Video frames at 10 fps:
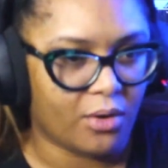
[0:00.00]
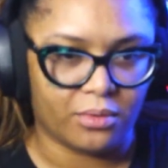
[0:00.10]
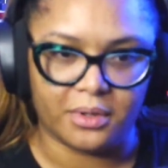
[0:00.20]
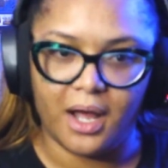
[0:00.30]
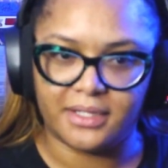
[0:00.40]

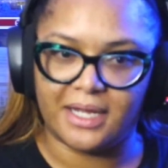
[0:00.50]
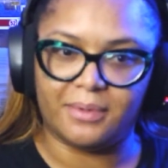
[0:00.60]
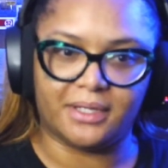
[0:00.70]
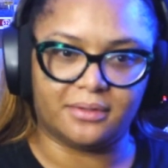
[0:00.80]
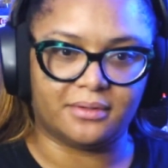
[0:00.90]
god damn
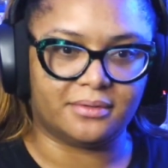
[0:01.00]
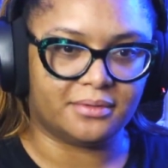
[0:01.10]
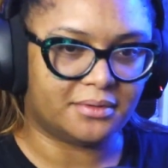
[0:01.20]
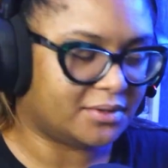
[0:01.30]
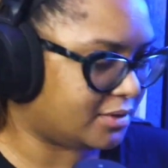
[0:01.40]
it.
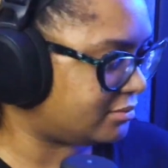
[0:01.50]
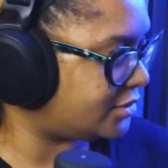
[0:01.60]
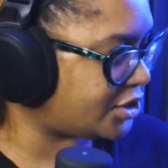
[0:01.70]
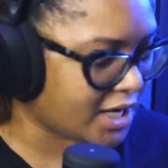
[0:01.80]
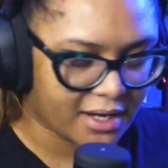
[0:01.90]

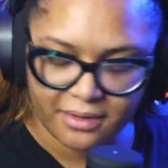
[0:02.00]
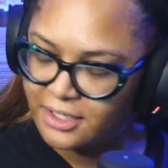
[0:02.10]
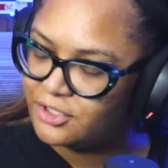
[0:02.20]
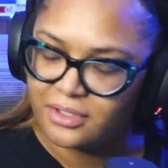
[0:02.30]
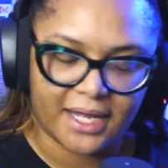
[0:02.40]
Child,
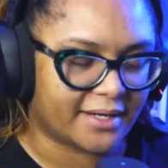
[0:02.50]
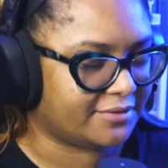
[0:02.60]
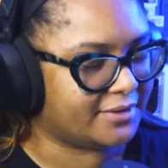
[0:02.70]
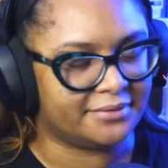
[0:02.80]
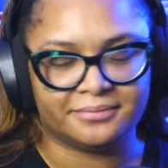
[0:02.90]
get your life.